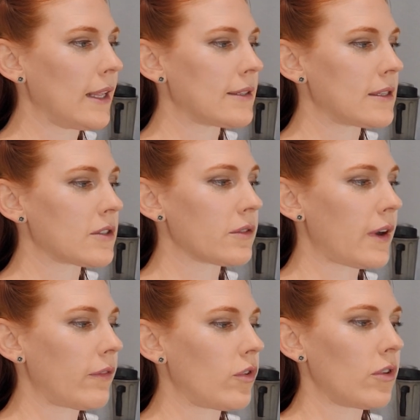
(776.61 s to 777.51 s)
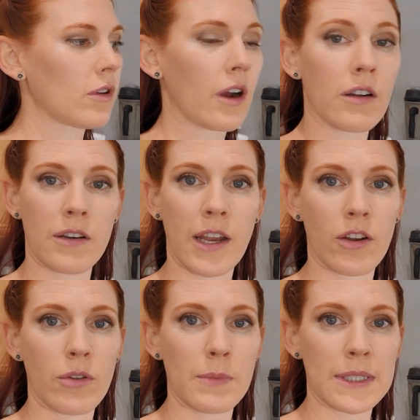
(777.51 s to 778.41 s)
It's a survival garden
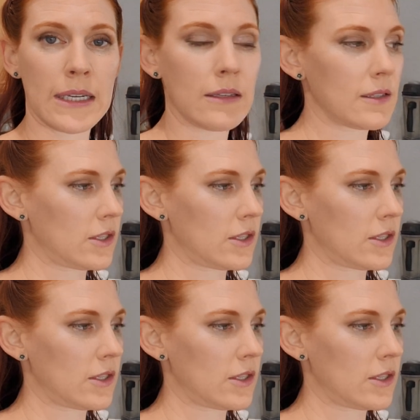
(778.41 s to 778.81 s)
heirloom seed.